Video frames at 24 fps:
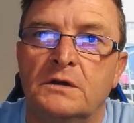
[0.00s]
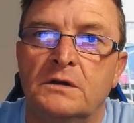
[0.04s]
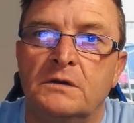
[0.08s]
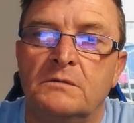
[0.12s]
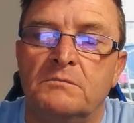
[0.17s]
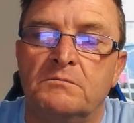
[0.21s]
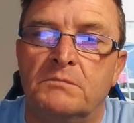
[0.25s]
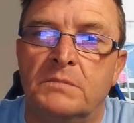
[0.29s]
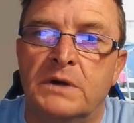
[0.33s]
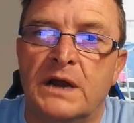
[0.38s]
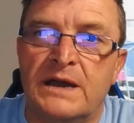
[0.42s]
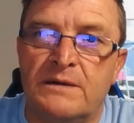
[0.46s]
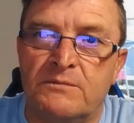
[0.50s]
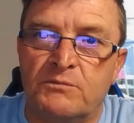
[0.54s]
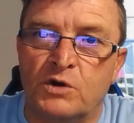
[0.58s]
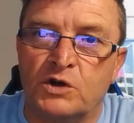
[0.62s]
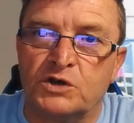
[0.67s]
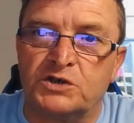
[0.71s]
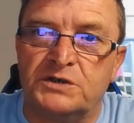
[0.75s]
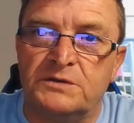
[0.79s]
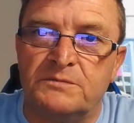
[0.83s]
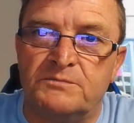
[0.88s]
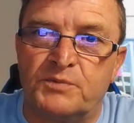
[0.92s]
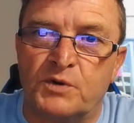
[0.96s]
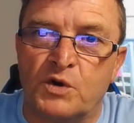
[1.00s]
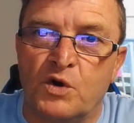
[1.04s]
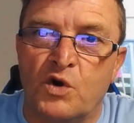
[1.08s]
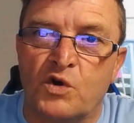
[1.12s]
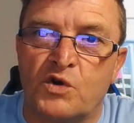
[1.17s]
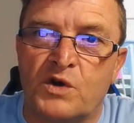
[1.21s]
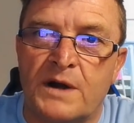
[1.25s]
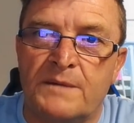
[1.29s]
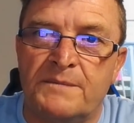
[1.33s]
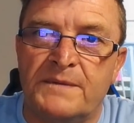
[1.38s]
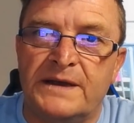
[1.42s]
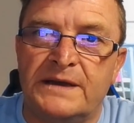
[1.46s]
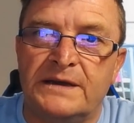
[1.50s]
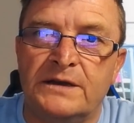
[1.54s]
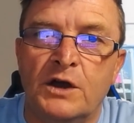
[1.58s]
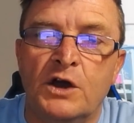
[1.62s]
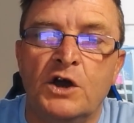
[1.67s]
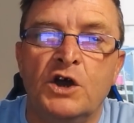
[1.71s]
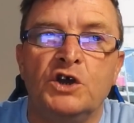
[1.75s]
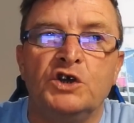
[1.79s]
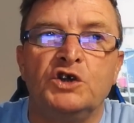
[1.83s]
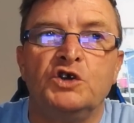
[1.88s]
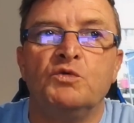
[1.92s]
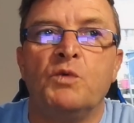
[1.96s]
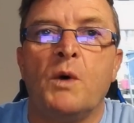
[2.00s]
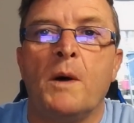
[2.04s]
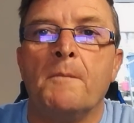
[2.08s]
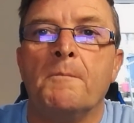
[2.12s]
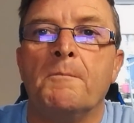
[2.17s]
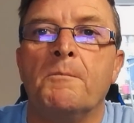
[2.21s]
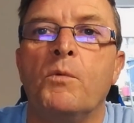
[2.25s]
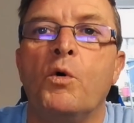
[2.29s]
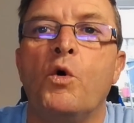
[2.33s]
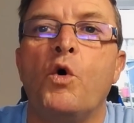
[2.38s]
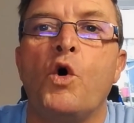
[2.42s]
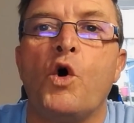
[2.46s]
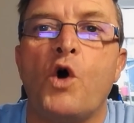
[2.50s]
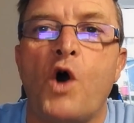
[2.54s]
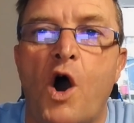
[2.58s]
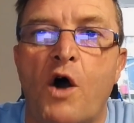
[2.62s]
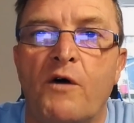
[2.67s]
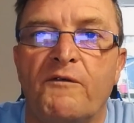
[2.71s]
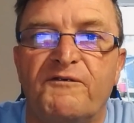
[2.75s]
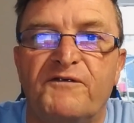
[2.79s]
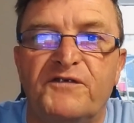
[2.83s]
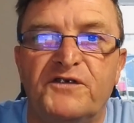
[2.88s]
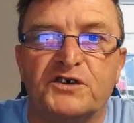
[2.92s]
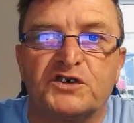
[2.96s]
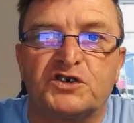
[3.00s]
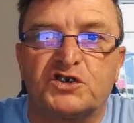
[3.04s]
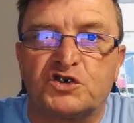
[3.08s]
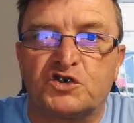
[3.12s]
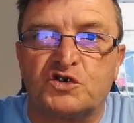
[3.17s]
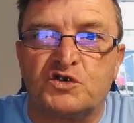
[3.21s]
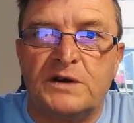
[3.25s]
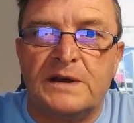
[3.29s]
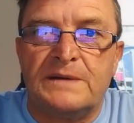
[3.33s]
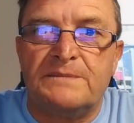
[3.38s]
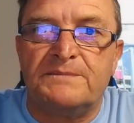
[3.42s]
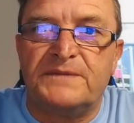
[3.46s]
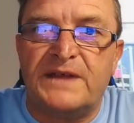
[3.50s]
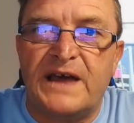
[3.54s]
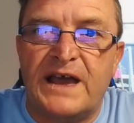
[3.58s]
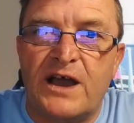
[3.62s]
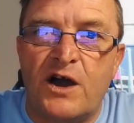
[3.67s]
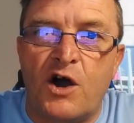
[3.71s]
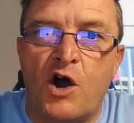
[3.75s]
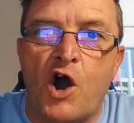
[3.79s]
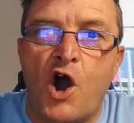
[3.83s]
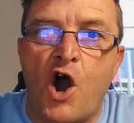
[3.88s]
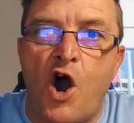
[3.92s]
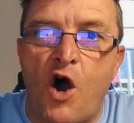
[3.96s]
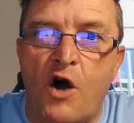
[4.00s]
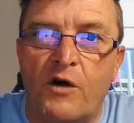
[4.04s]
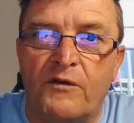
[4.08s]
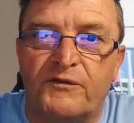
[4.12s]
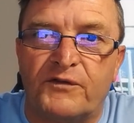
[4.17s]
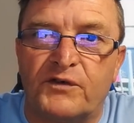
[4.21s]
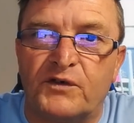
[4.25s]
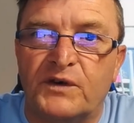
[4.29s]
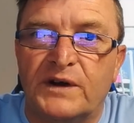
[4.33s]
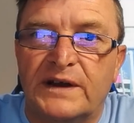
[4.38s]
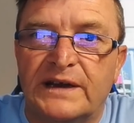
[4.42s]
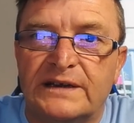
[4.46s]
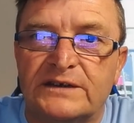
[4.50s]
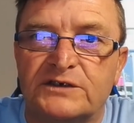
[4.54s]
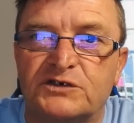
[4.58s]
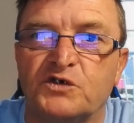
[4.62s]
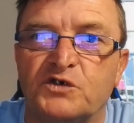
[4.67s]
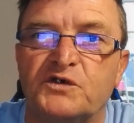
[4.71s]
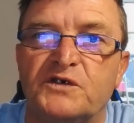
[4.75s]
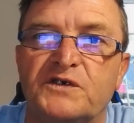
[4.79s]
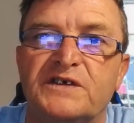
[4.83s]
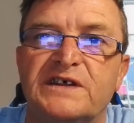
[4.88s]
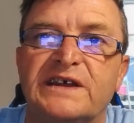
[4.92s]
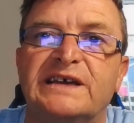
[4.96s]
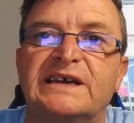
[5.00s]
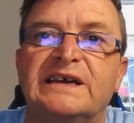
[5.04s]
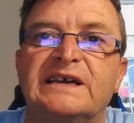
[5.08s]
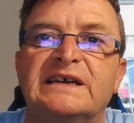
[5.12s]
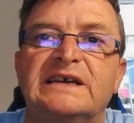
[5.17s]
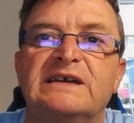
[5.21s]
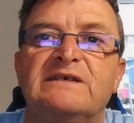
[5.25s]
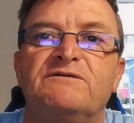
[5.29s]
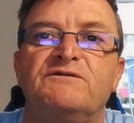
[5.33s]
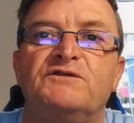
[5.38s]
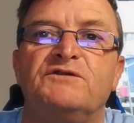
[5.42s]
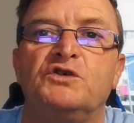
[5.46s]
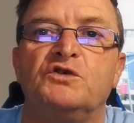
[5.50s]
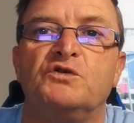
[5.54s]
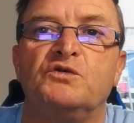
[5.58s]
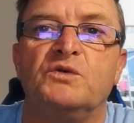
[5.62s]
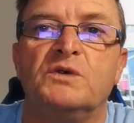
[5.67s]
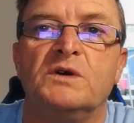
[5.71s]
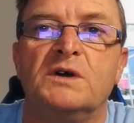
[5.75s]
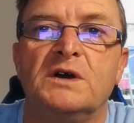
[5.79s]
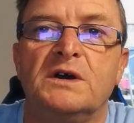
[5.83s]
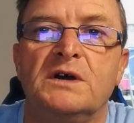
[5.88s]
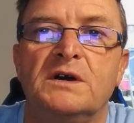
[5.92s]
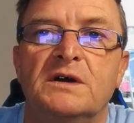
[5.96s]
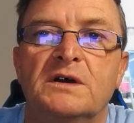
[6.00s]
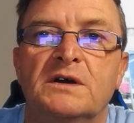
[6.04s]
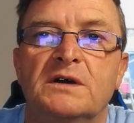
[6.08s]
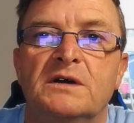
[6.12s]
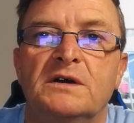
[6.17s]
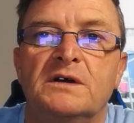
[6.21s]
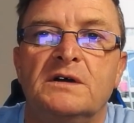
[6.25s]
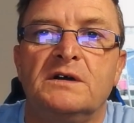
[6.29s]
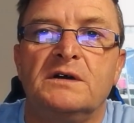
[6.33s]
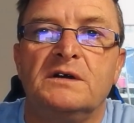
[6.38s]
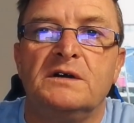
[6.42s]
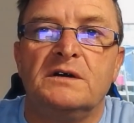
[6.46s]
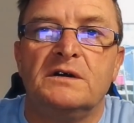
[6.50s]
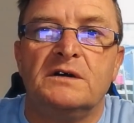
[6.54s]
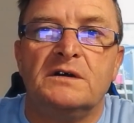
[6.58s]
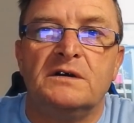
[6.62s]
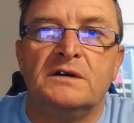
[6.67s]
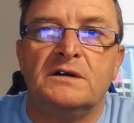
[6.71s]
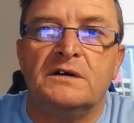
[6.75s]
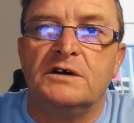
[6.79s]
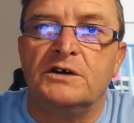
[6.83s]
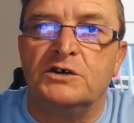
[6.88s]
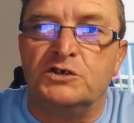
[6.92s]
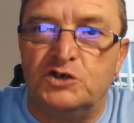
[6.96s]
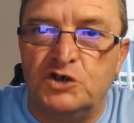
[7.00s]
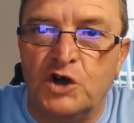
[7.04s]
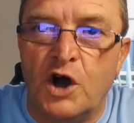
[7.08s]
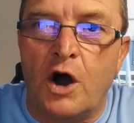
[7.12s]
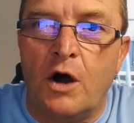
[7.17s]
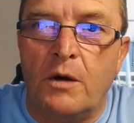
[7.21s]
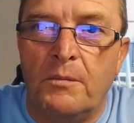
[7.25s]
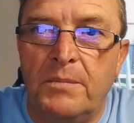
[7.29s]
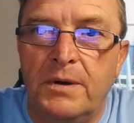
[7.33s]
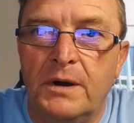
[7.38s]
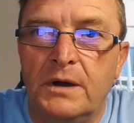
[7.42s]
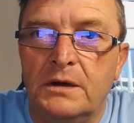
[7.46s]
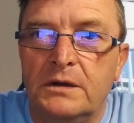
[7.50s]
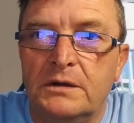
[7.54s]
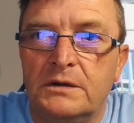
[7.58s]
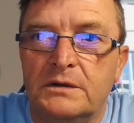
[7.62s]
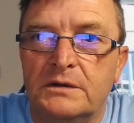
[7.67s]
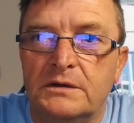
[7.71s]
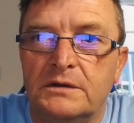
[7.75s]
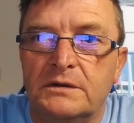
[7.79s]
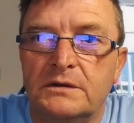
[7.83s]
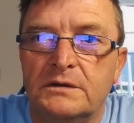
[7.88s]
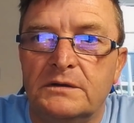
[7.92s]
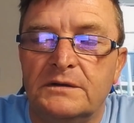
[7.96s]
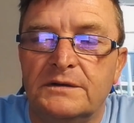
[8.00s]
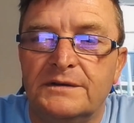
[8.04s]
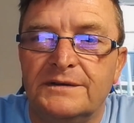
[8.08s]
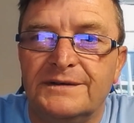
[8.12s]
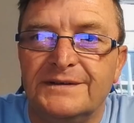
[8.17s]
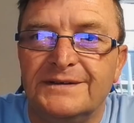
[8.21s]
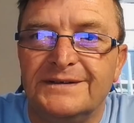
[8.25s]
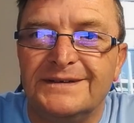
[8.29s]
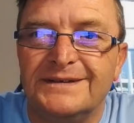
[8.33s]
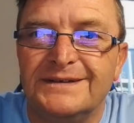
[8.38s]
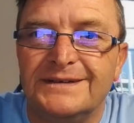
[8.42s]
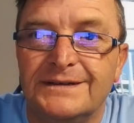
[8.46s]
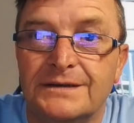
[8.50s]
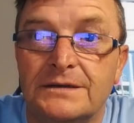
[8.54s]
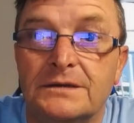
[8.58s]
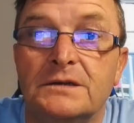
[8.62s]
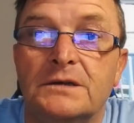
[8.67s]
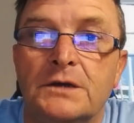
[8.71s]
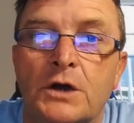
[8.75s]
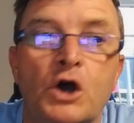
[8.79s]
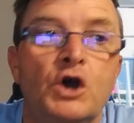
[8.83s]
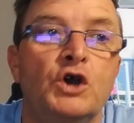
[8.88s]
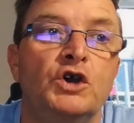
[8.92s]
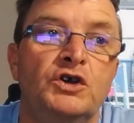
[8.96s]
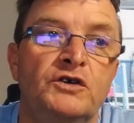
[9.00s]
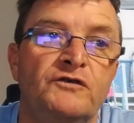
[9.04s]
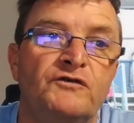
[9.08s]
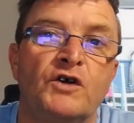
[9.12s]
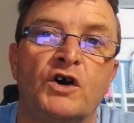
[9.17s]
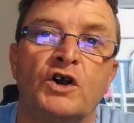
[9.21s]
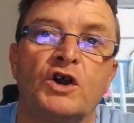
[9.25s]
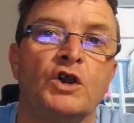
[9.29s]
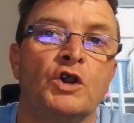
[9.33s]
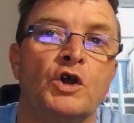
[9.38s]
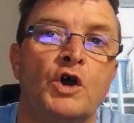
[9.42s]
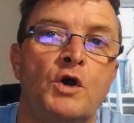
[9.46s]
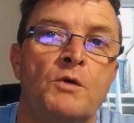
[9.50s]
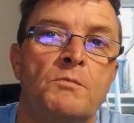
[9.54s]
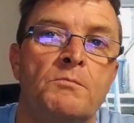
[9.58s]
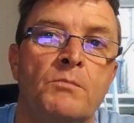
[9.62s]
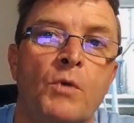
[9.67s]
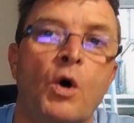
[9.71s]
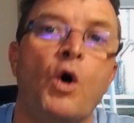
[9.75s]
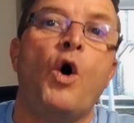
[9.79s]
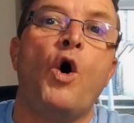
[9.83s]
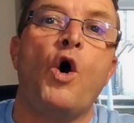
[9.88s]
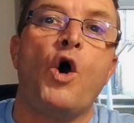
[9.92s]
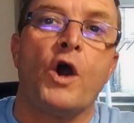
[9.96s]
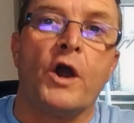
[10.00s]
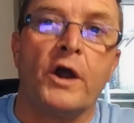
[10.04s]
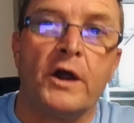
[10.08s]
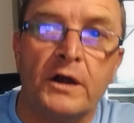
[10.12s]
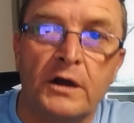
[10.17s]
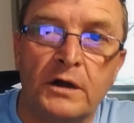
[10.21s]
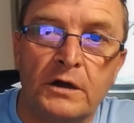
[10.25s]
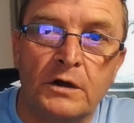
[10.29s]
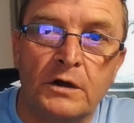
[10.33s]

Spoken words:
brainwashing programming, you want more of the script they are offering so that they can give you a job, you've got to learn more